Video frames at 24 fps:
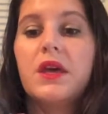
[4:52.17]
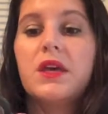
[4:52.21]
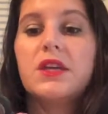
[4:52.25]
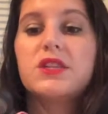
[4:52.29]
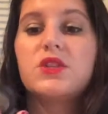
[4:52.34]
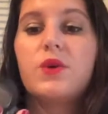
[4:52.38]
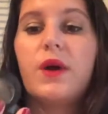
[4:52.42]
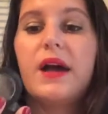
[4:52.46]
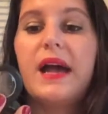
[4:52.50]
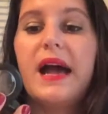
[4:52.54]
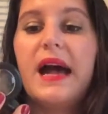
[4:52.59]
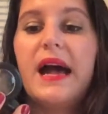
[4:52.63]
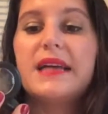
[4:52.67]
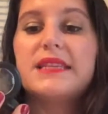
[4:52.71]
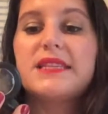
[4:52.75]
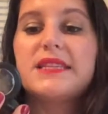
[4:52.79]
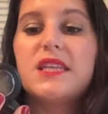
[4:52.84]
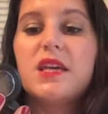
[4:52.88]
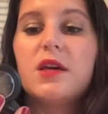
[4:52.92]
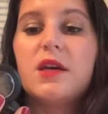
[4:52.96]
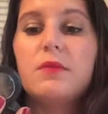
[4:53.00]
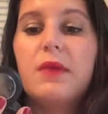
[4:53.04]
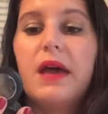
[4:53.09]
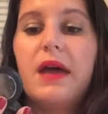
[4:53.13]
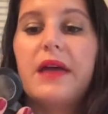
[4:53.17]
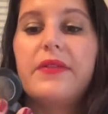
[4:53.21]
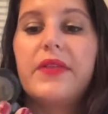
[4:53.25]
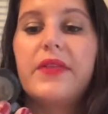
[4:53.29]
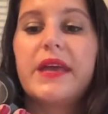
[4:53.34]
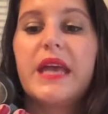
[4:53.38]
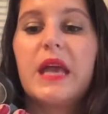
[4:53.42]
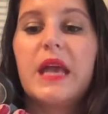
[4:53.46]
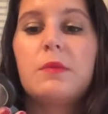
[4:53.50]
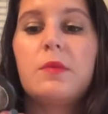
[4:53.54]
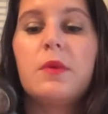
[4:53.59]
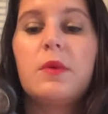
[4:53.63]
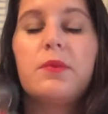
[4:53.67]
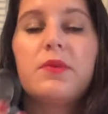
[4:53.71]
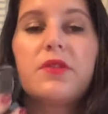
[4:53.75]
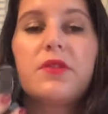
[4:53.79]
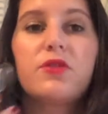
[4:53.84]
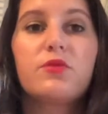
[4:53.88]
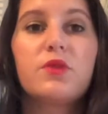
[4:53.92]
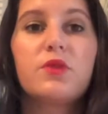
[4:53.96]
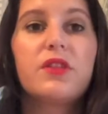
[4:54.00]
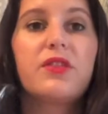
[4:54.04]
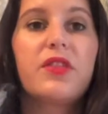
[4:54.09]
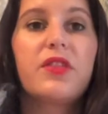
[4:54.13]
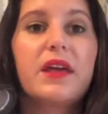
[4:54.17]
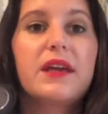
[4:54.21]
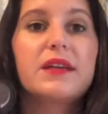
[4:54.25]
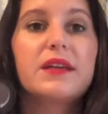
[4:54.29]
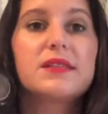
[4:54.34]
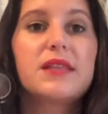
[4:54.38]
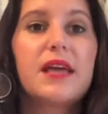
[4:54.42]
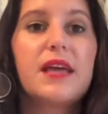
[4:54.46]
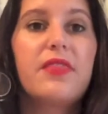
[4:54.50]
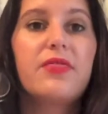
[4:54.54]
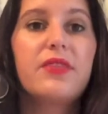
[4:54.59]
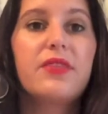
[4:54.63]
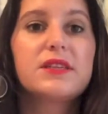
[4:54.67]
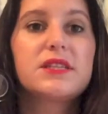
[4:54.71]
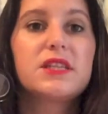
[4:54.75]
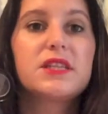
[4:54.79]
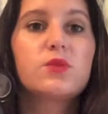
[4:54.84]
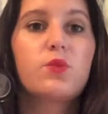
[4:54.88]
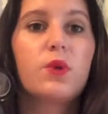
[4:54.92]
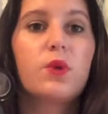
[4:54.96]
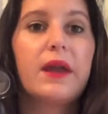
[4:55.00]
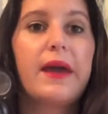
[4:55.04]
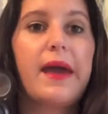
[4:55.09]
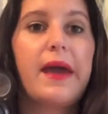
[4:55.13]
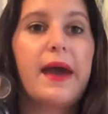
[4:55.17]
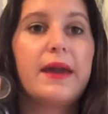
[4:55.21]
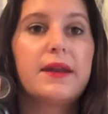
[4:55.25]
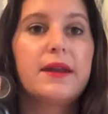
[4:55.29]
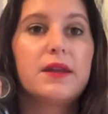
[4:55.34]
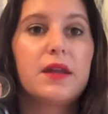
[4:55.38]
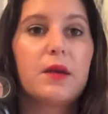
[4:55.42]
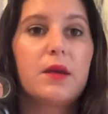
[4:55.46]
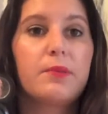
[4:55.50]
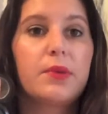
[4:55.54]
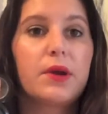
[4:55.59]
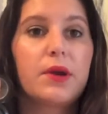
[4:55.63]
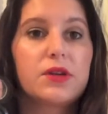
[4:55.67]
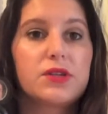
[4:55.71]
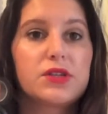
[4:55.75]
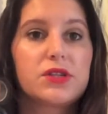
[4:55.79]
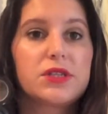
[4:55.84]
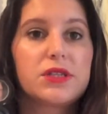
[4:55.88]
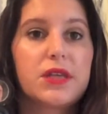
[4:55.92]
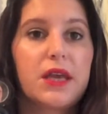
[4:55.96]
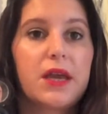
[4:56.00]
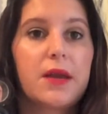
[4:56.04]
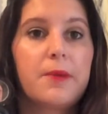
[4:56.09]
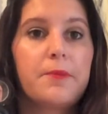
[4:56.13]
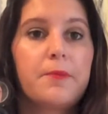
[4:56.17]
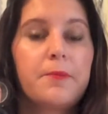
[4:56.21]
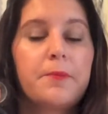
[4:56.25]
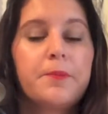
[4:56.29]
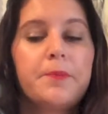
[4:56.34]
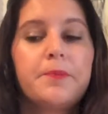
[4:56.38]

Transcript: So I asked them, and they came up with 3 things, and this is what I ended up purchasing.